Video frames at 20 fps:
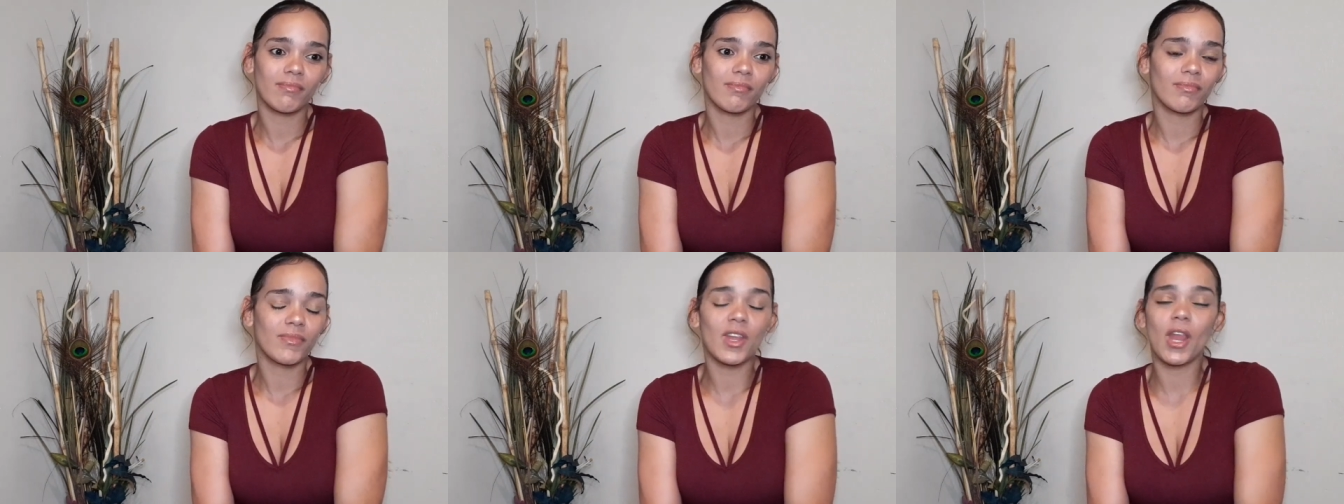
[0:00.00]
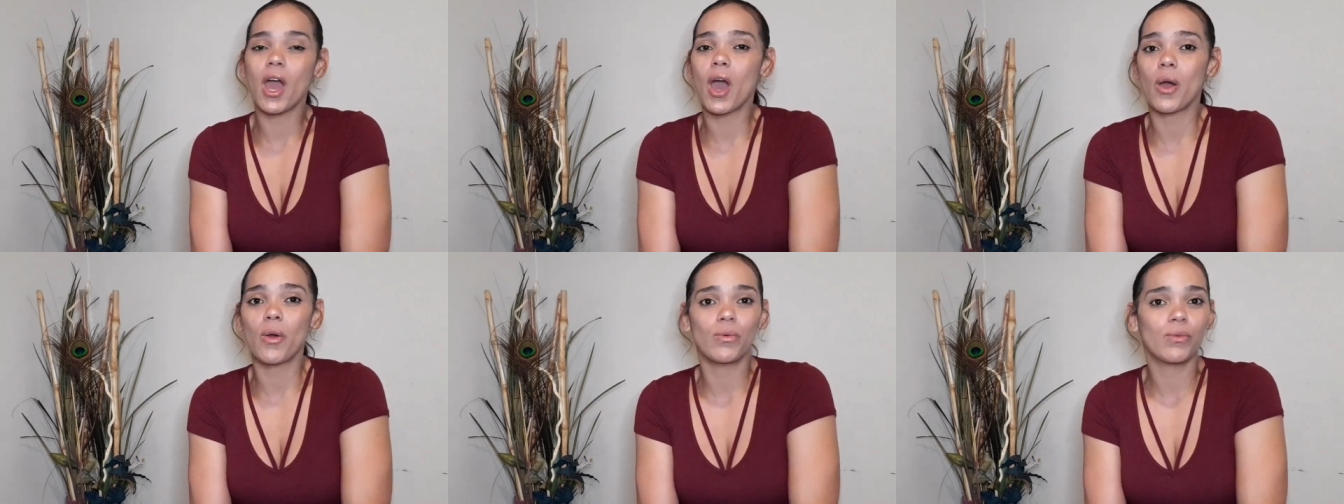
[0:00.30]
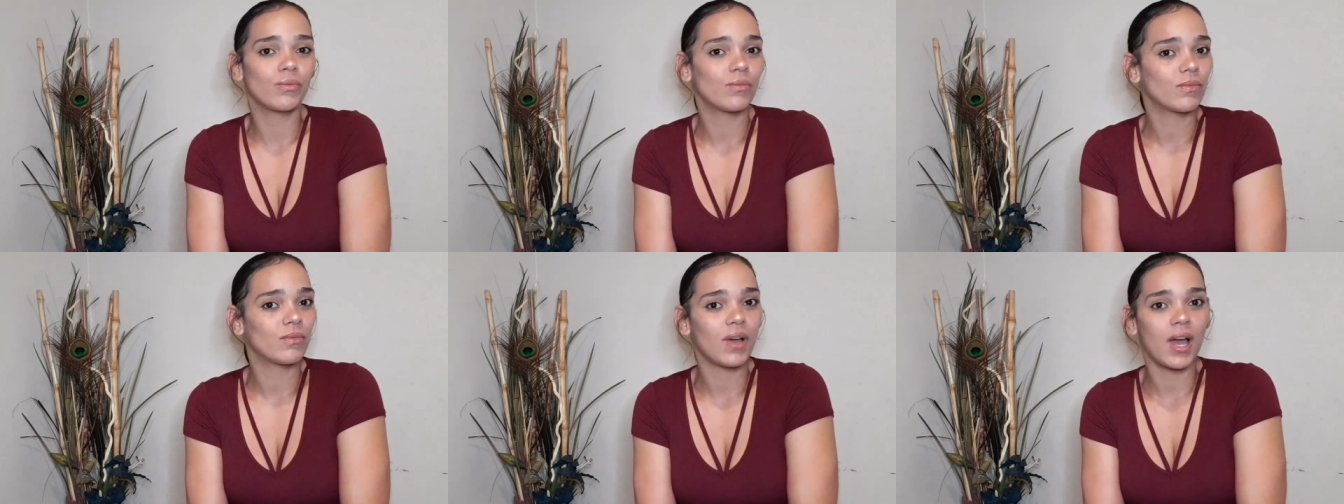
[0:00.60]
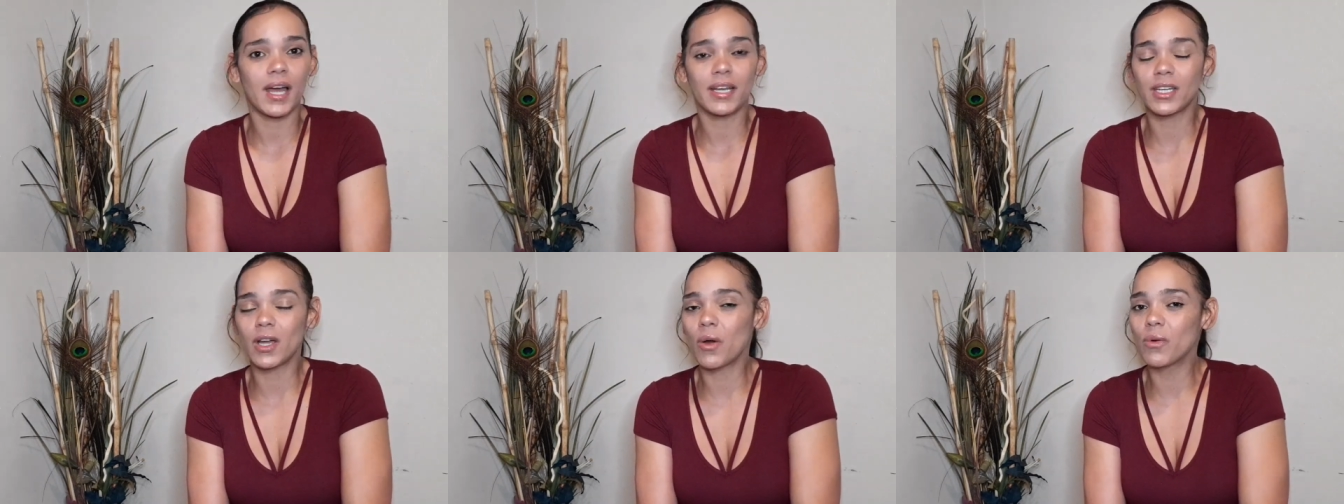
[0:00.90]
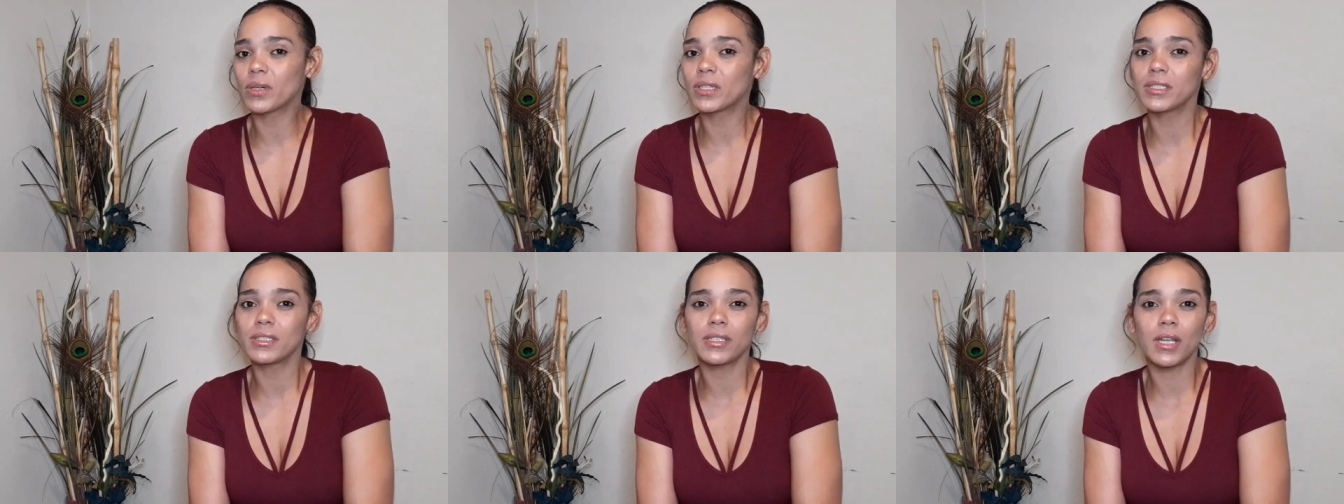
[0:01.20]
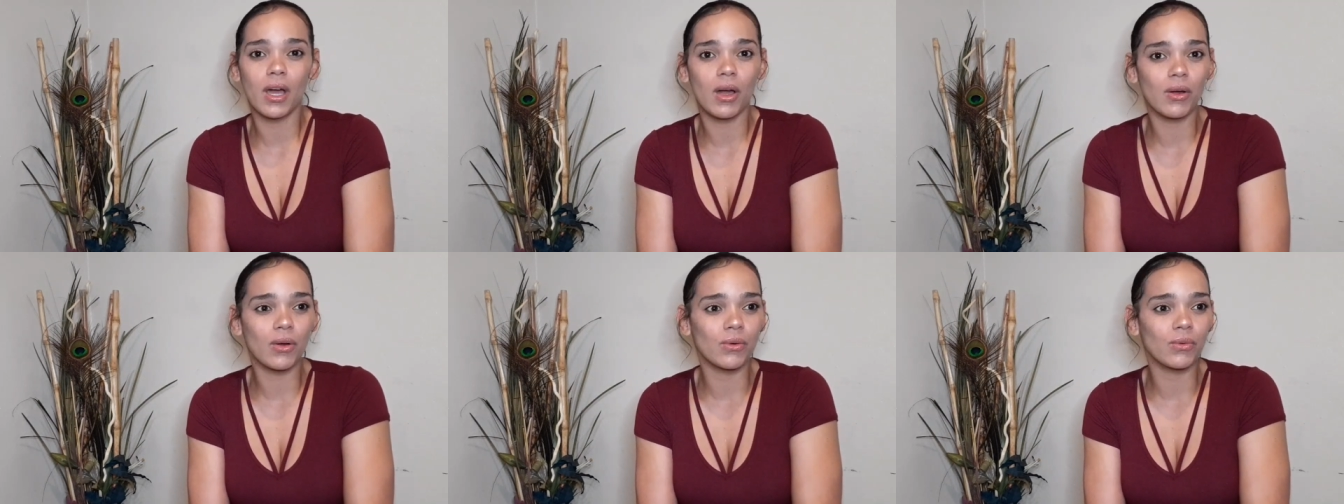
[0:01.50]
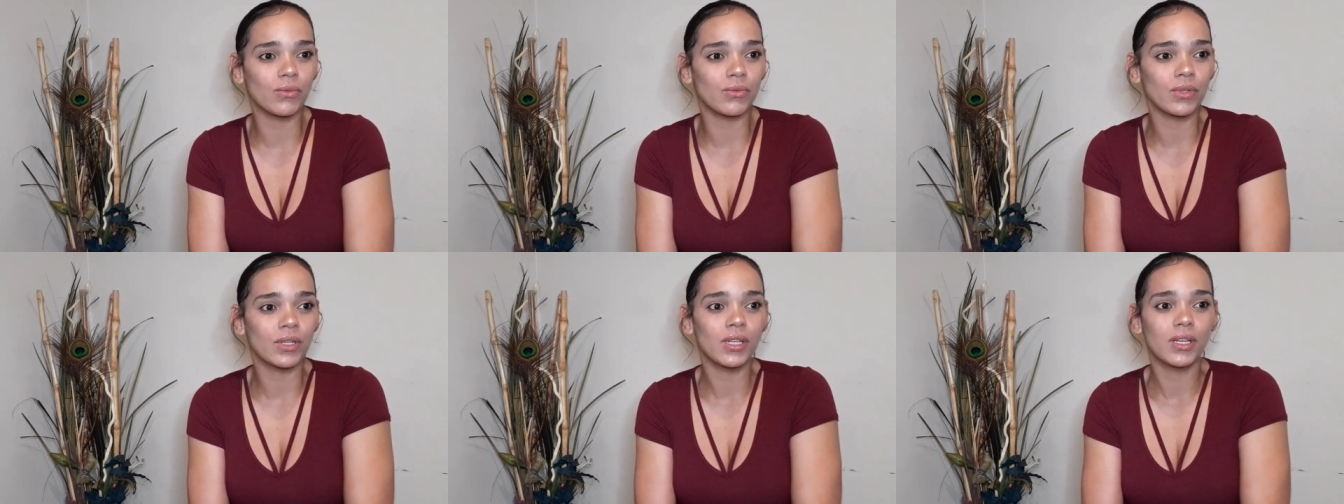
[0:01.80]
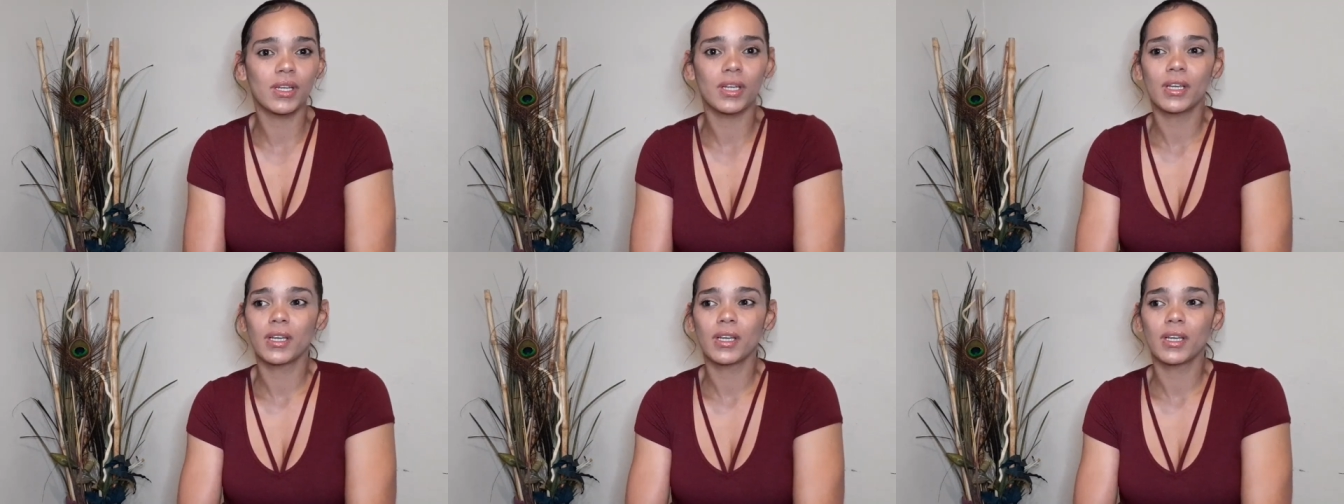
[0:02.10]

no, I don't condone